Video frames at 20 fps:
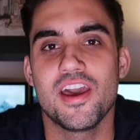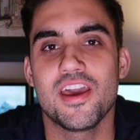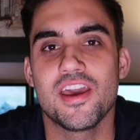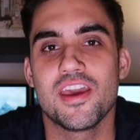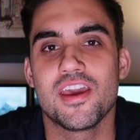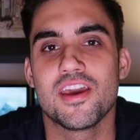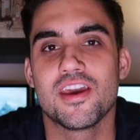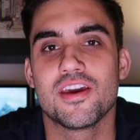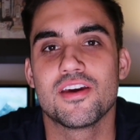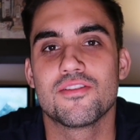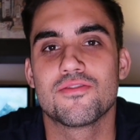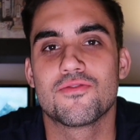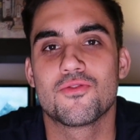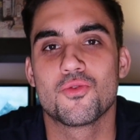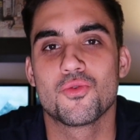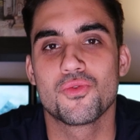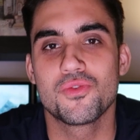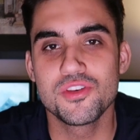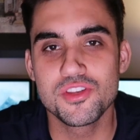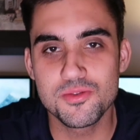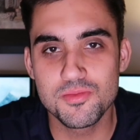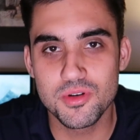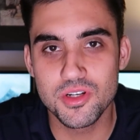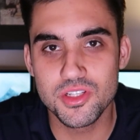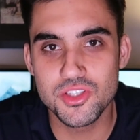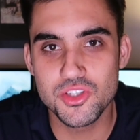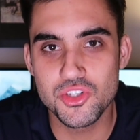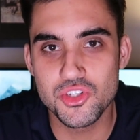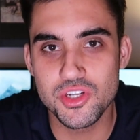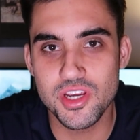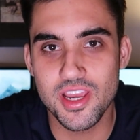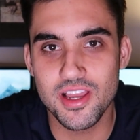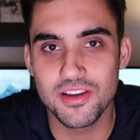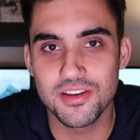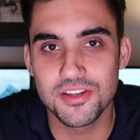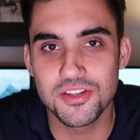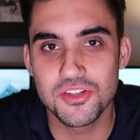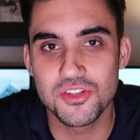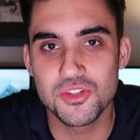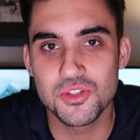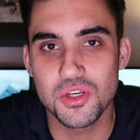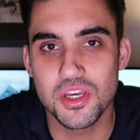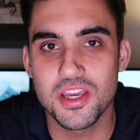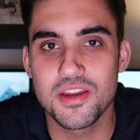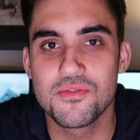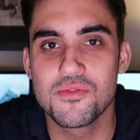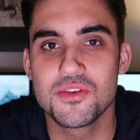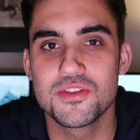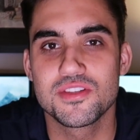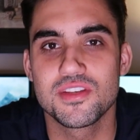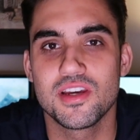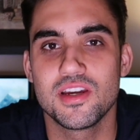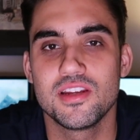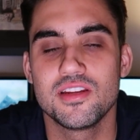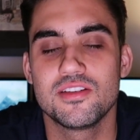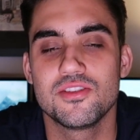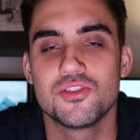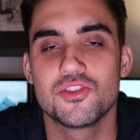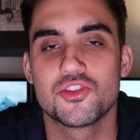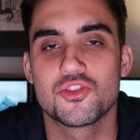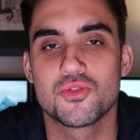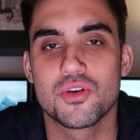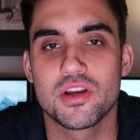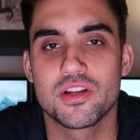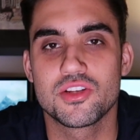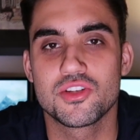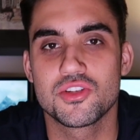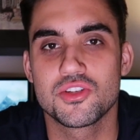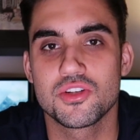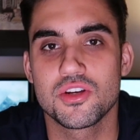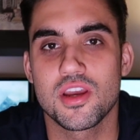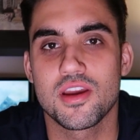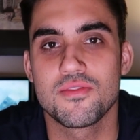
and for this month's challenge I have decided to stretch